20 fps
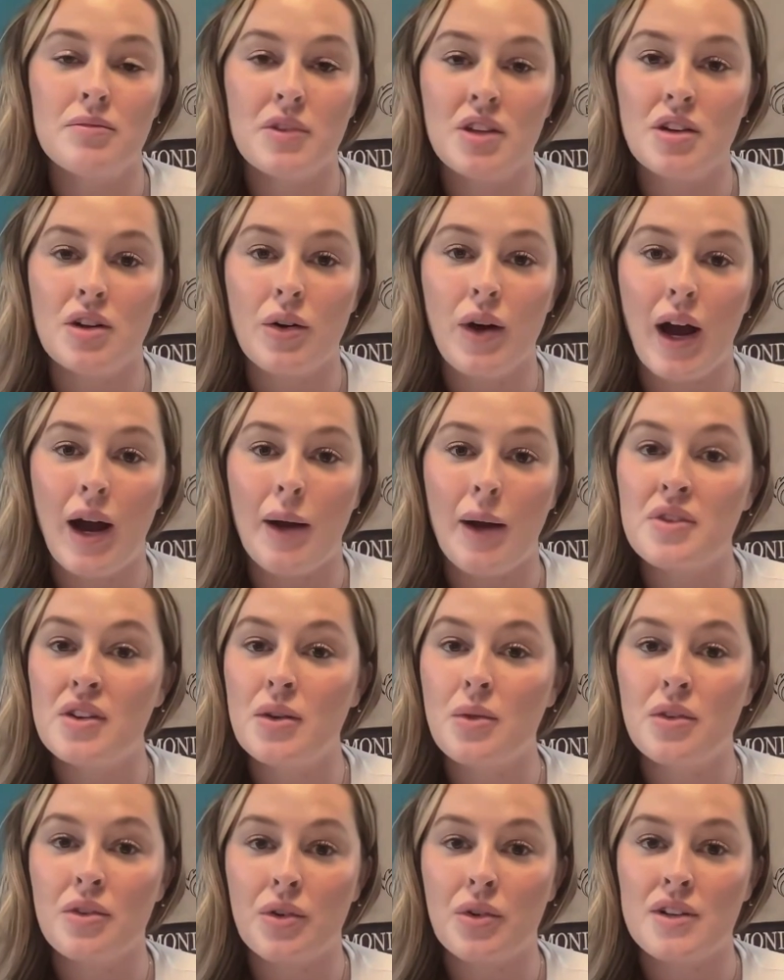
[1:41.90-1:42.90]
you know,
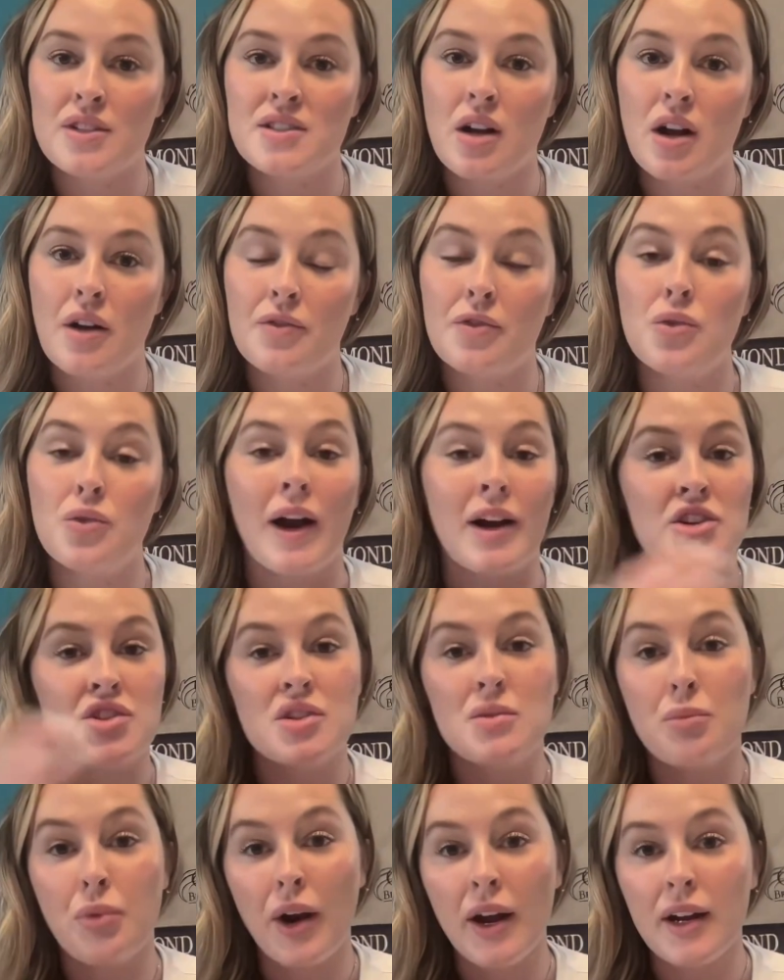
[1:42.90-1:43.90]
aptly with Christoph, who
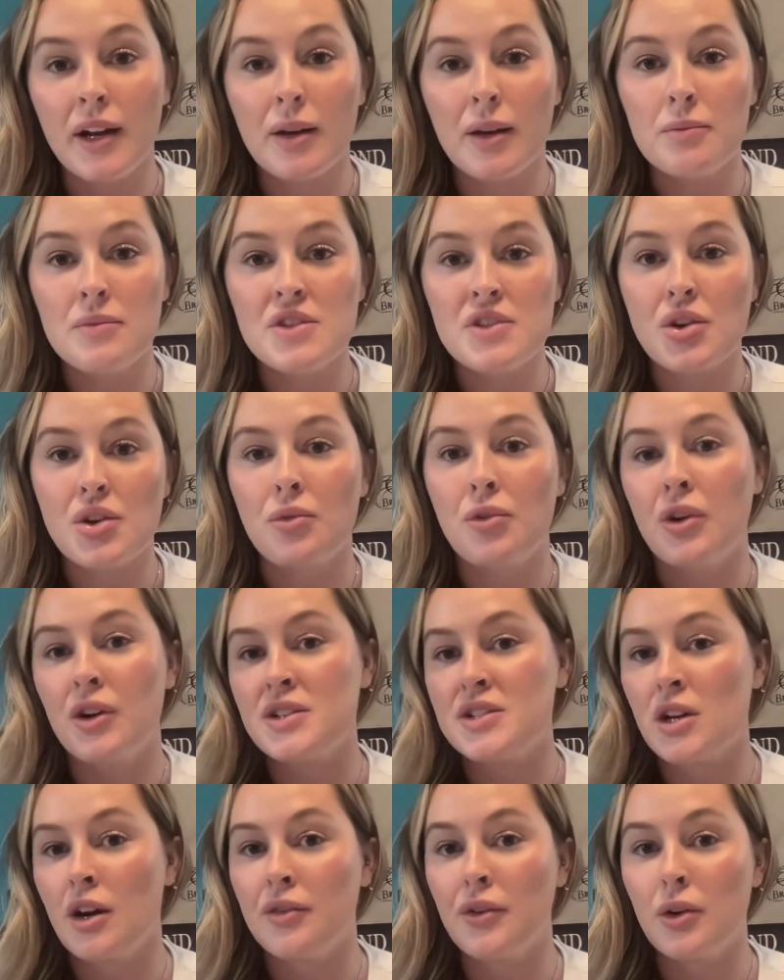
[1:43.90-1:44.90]
actually bred him. So
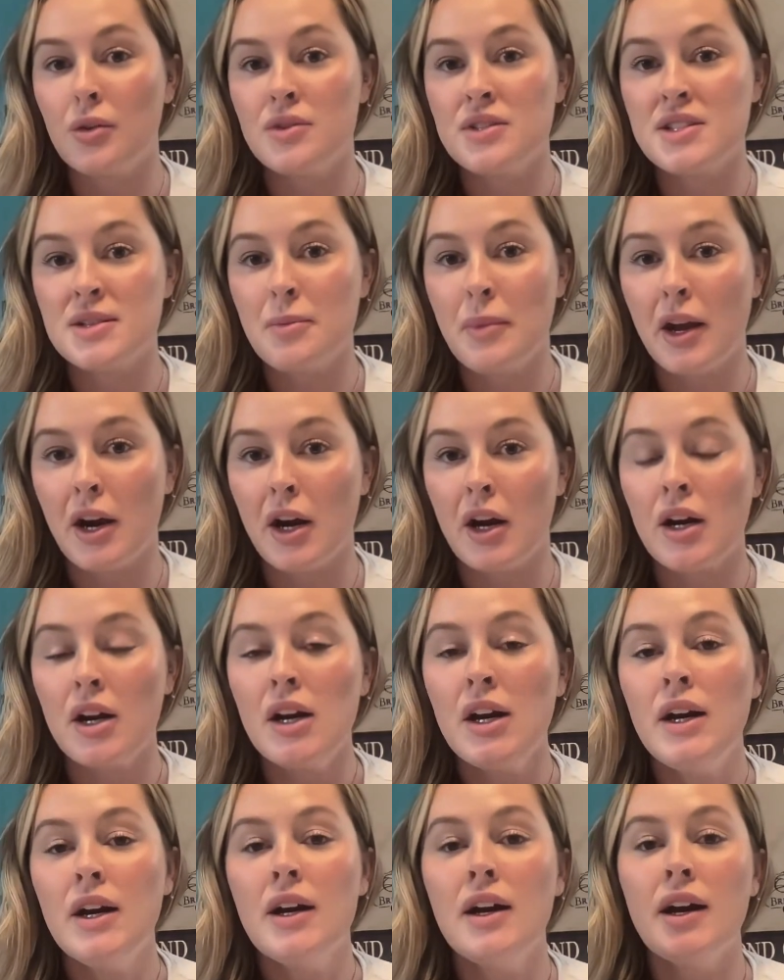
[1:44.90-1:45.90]
Christoph owns the mare,
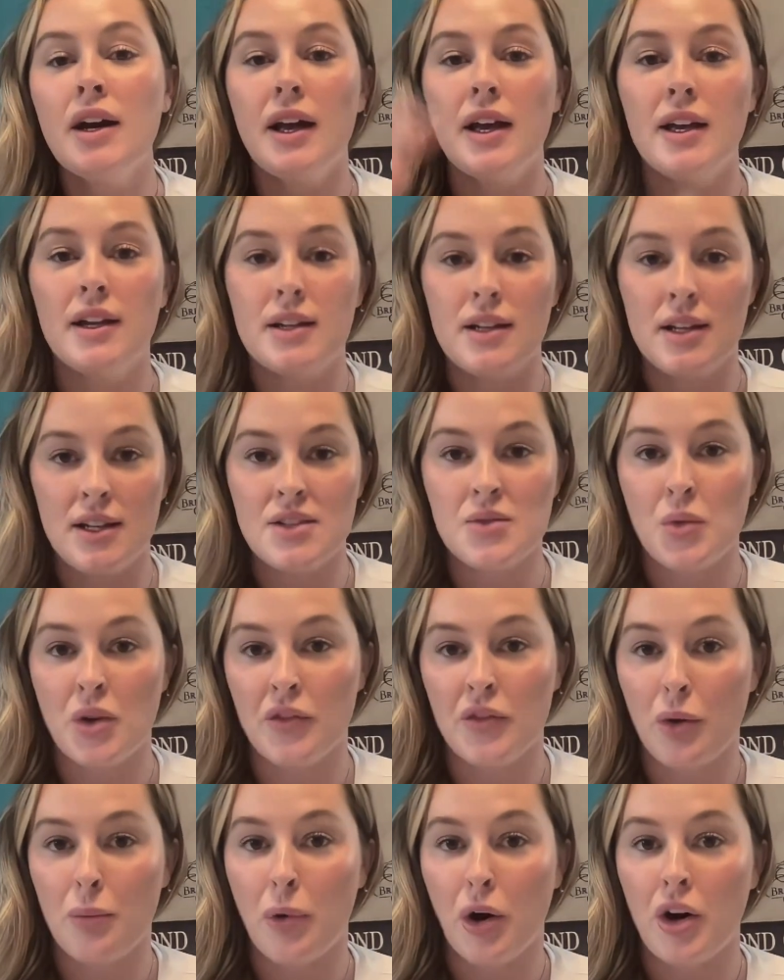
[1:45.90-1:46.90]
and he's one
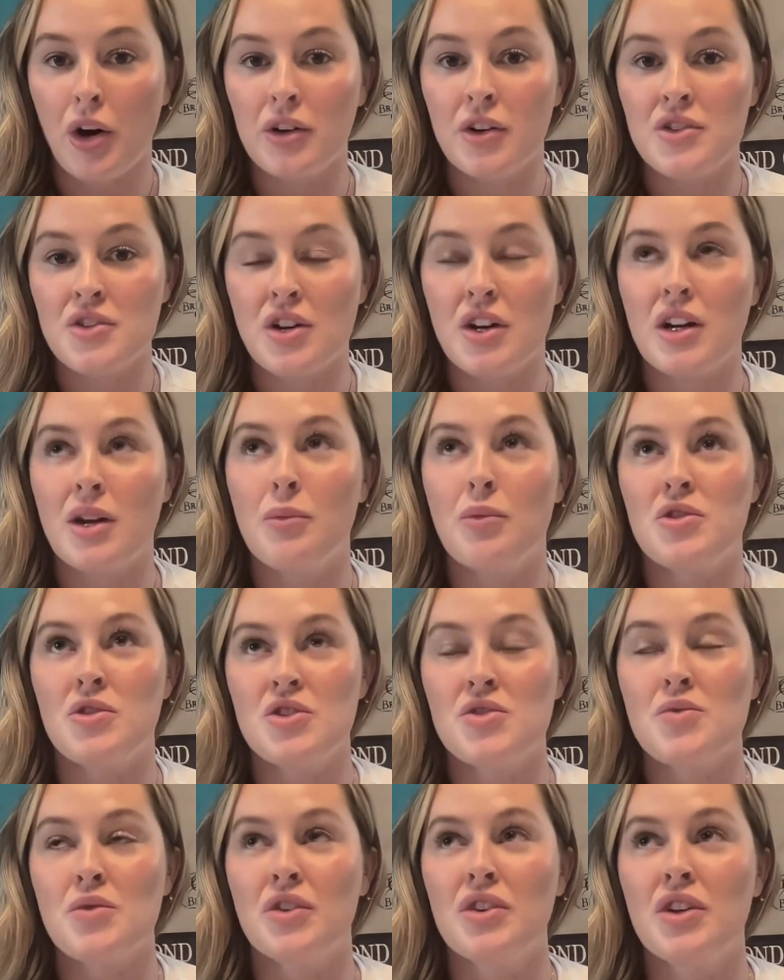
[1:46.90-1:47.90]
of our partners on him, which
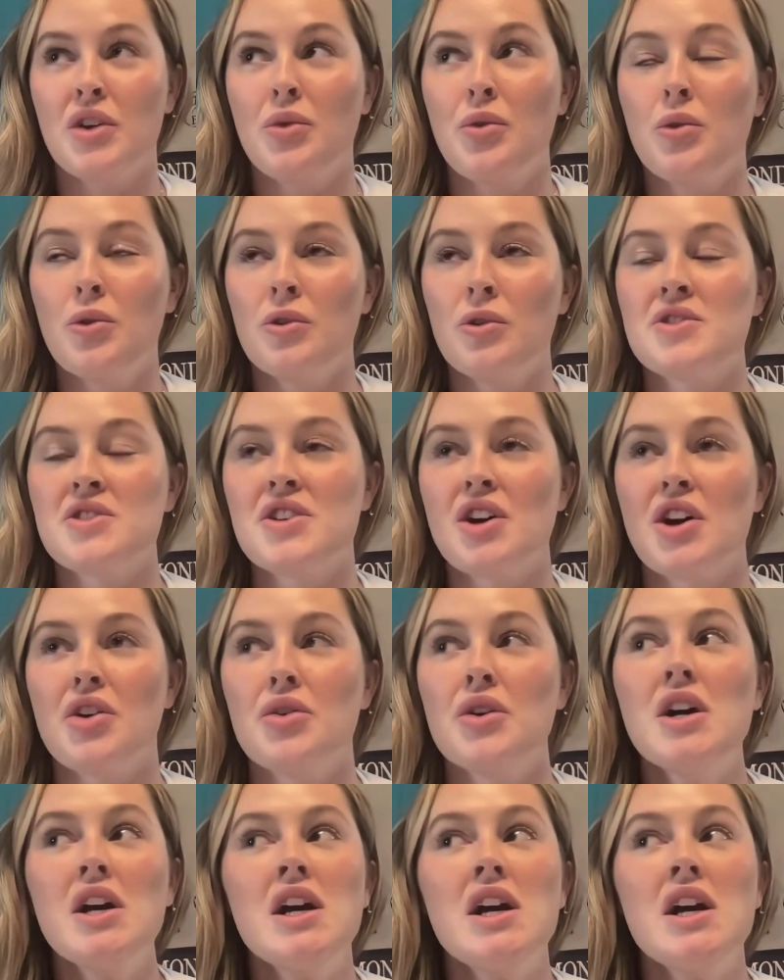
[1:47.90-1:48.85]
is really cool. So